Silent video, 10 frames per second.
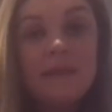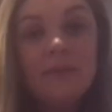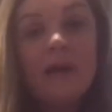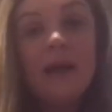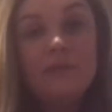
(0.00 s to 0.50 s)
that
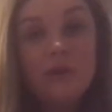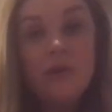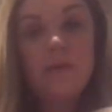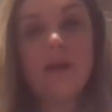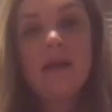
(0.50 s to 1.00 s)
I
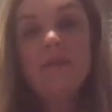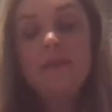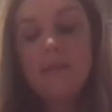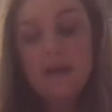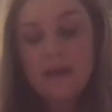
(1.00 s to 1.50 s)
don't have in
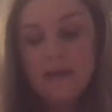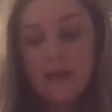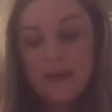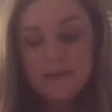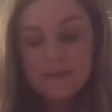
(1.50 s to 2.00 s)
the bag
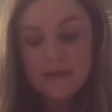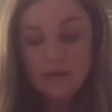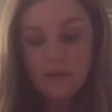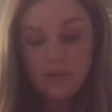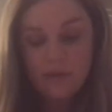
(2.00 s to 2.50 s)
yet
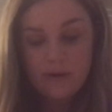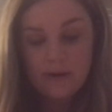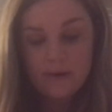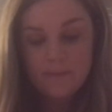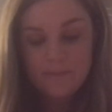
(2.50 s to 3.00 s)

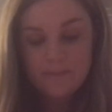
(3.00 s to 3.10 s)
are